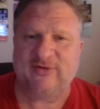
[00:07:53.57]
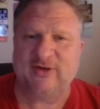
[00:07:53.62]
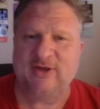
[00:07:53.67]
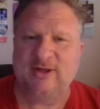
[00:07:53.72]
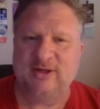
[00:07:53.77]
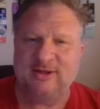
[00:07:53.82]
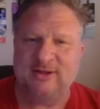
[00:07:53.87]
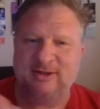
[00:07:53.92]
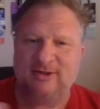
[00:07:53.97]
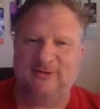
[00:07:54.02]

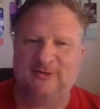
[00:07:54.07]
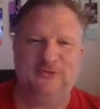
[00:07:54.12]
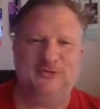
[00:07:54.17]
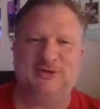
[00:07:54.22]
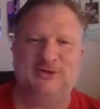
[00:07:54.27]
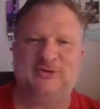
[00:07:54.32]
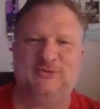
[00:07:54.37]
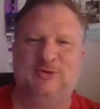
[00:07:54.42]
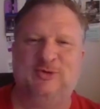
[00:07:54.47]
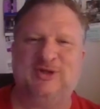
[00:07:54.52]
If you
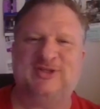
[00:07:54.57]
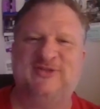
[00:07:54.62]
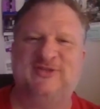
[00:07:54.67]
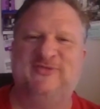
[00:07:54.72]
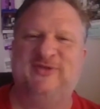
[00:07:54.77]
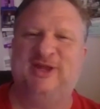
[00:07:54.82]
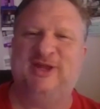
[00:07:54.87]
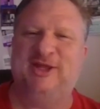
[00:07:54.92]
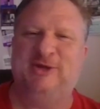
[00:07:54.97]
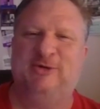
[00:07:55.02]
just watch the
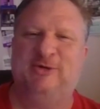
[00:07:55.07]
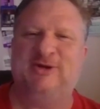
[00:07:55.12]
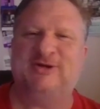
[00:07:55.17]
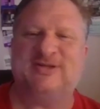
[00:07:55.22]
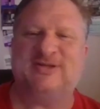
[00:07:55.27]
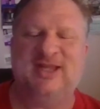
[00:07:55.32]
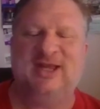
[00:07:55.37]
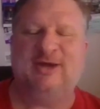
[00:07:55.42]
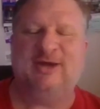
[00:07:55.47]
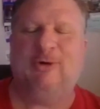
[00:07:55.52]
video, you
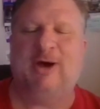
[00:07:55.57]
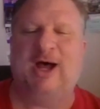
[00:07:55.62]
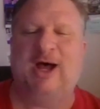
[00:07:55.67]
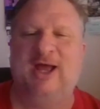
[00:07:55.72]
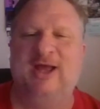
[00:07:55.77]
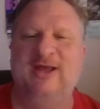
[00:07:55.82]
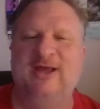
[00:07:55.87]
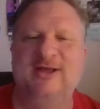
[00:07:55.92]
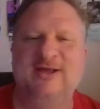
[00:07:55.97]
understand why.